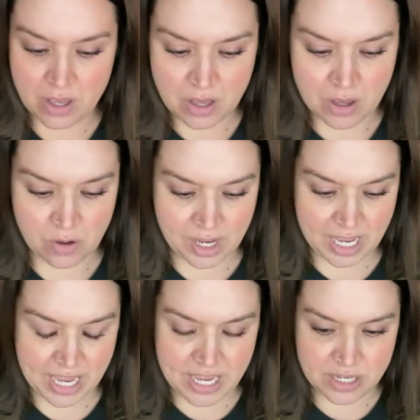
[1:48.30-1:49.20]

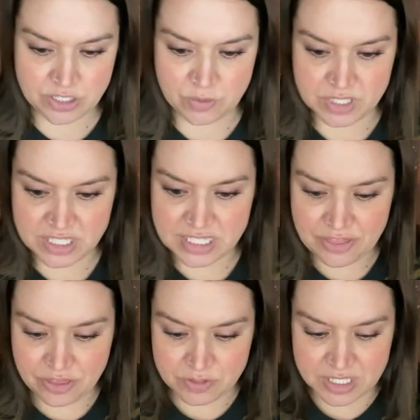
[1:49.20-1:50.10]
Okay, so we'll
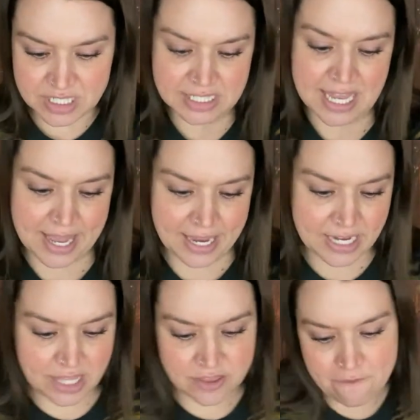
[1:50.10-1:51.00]
set those aside,
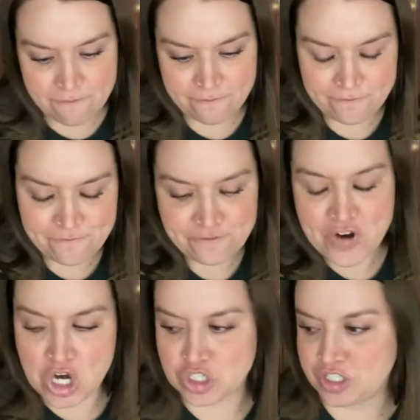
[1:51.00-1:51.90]
and the
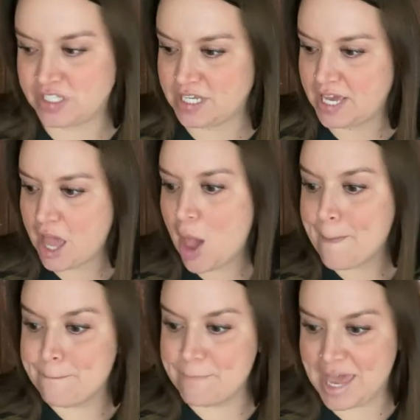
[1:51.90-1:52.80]
first
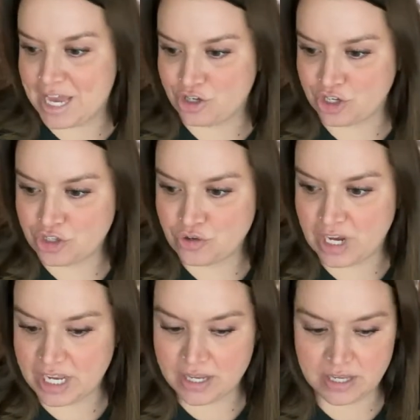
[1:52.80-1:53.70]
magic
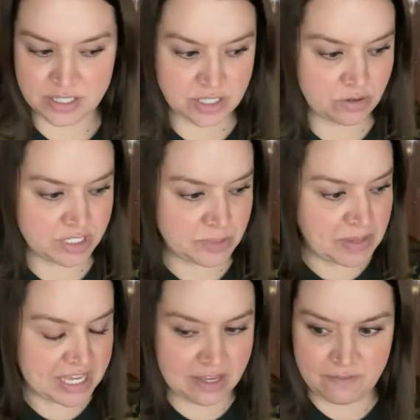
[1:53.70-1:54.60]
trick, so to
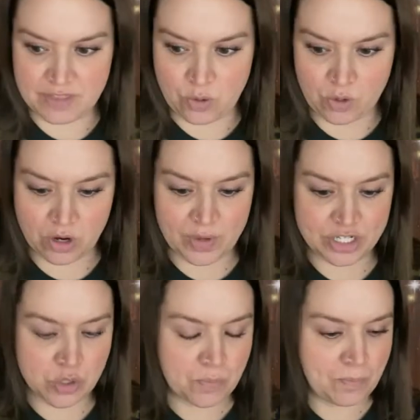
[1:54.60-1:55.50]
speak of, that we're going
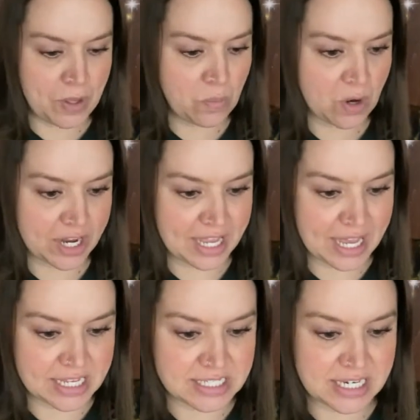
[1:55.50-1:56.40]
to be working
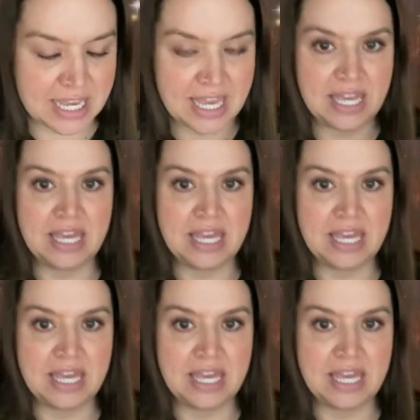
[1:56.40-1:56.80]
on today